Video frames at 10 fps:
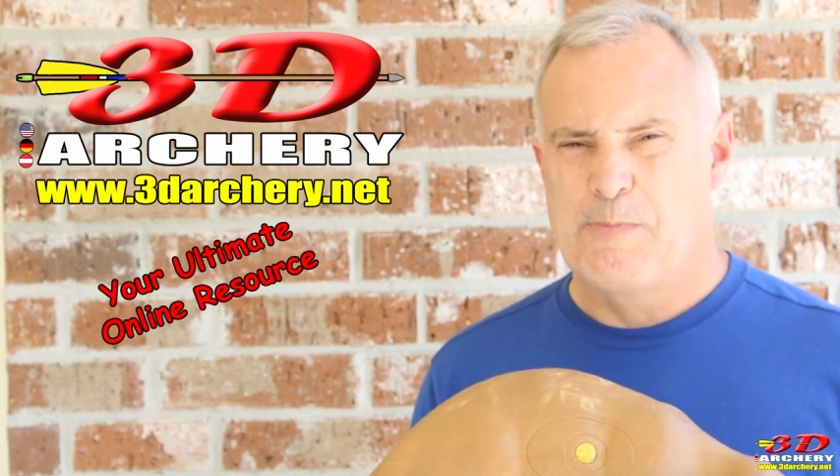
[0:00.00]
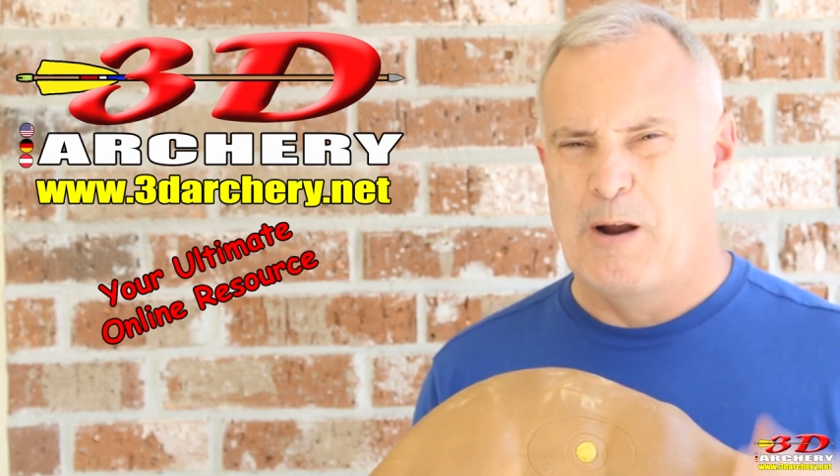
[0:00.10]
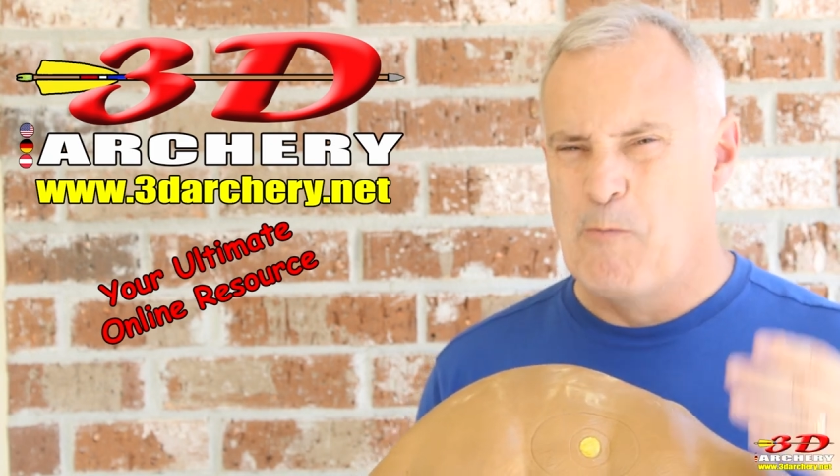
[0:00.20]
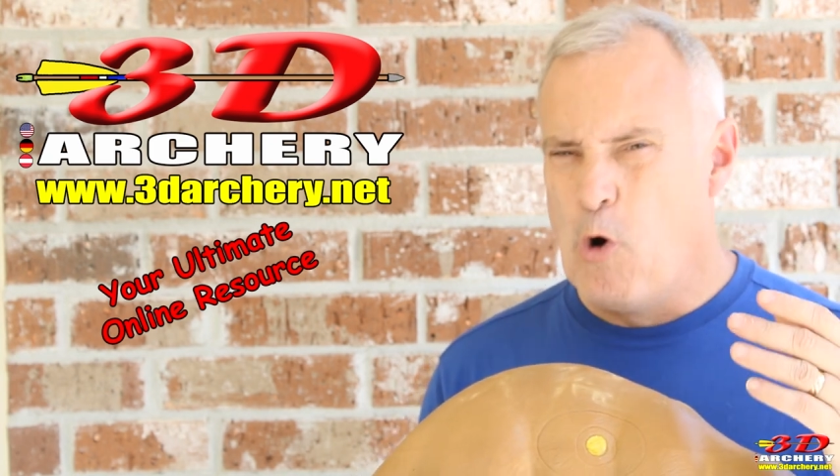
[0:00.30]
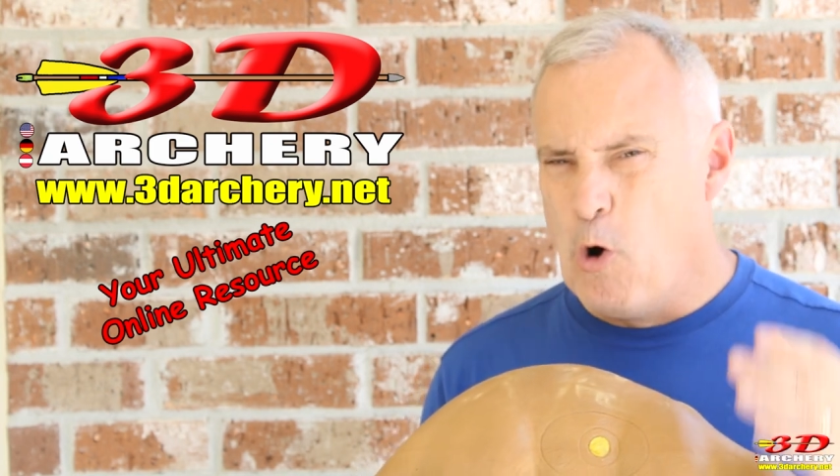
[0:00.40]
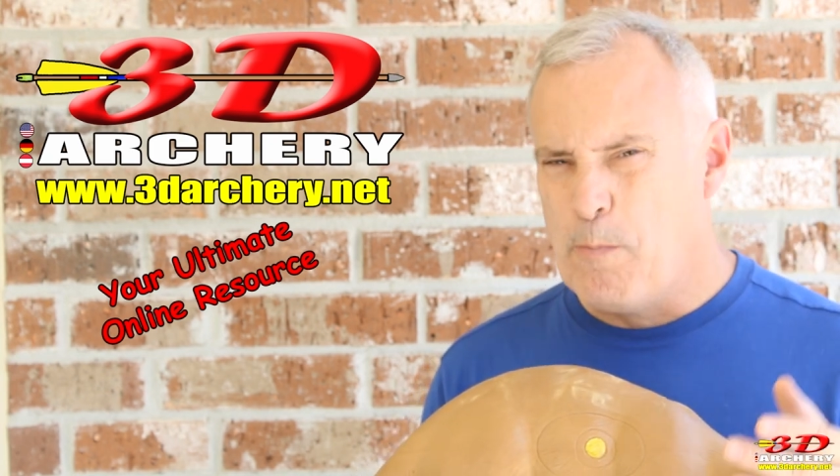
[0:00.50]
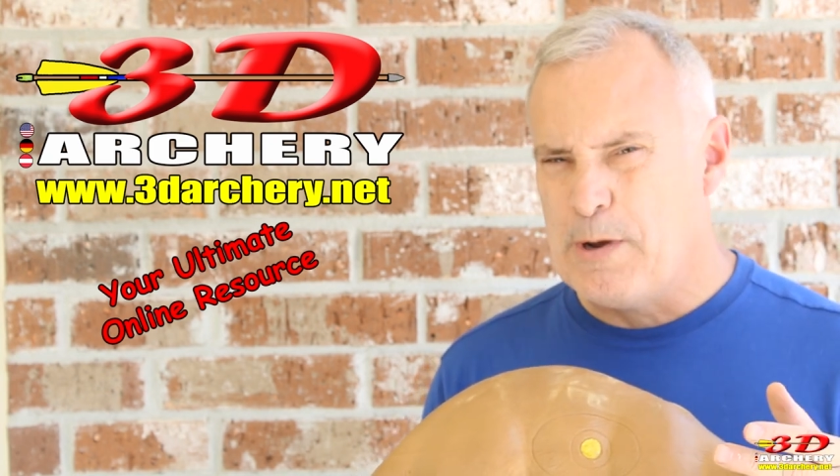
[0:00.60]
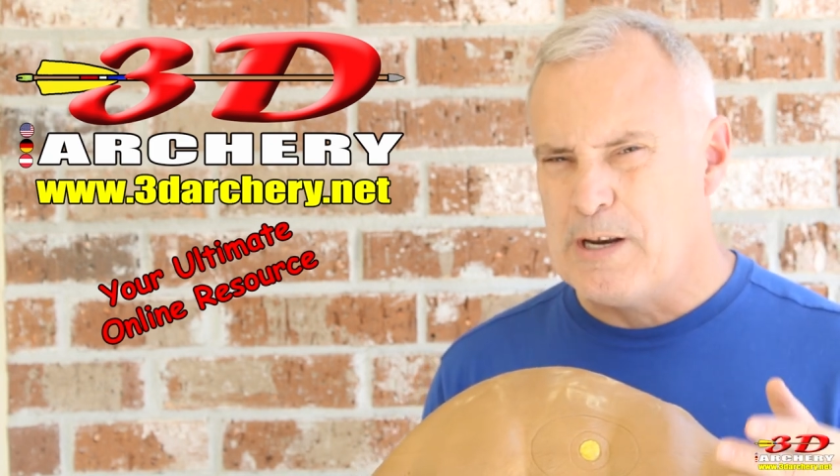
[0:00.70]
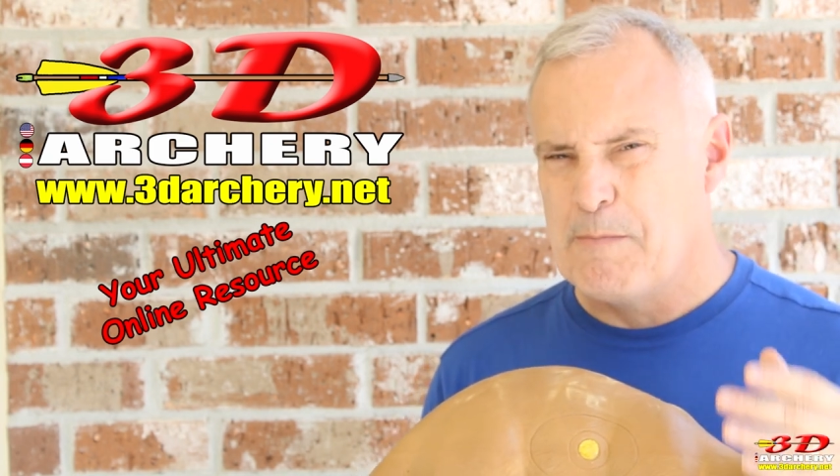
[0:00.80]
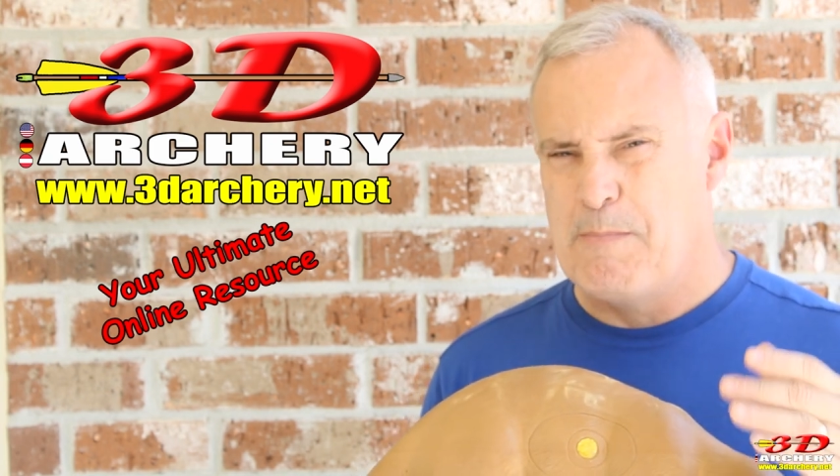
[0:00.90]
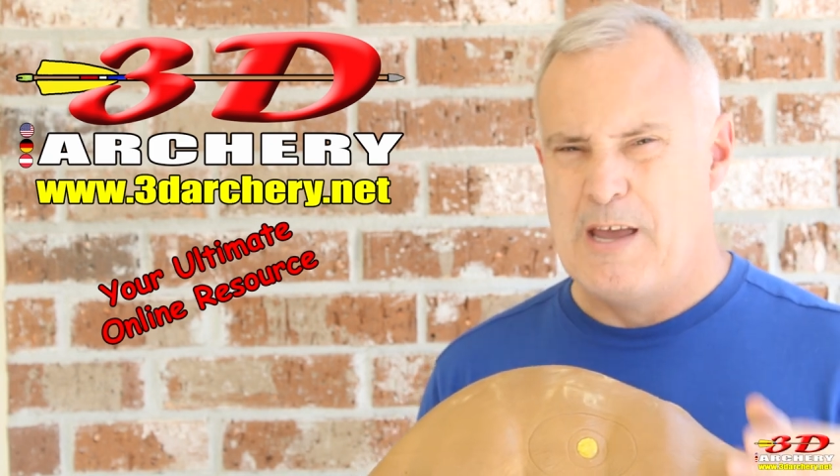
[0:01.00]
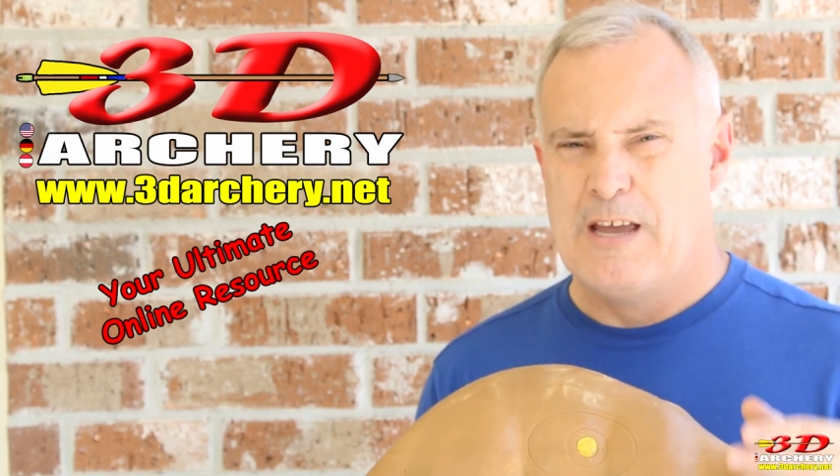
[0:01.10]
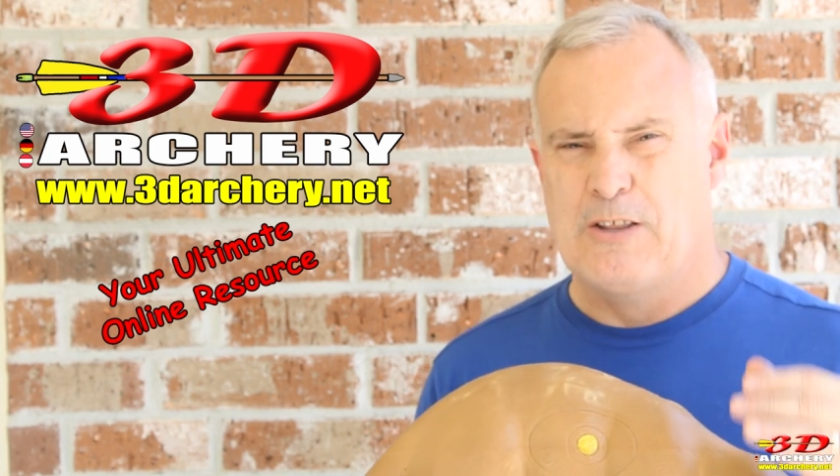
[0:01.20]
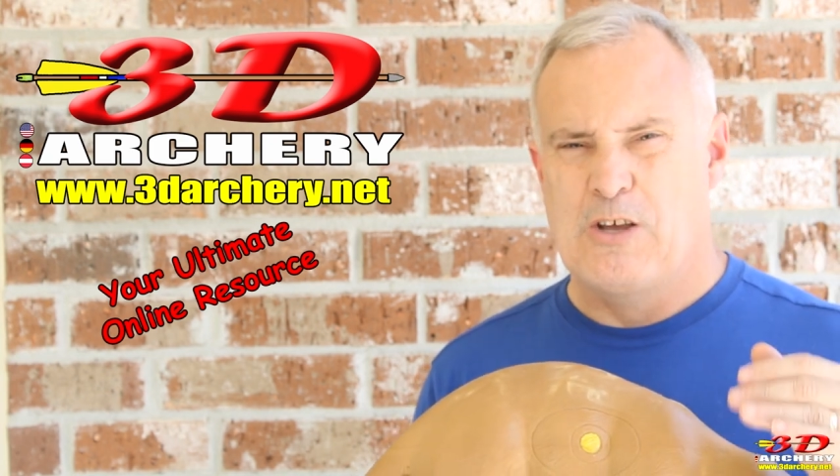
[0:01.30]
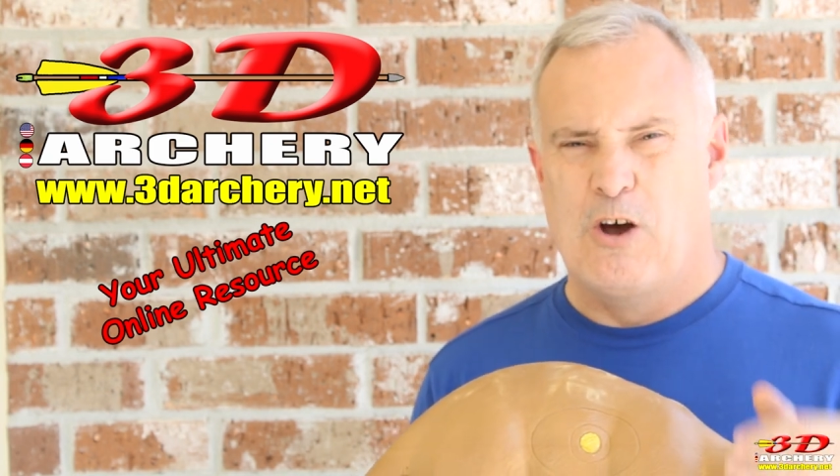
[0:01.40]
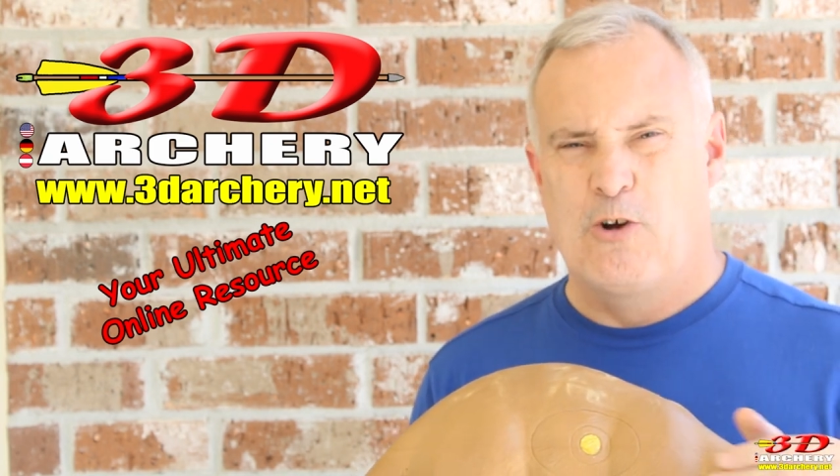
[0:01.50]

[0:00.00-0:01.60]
but I'm hoping to make it the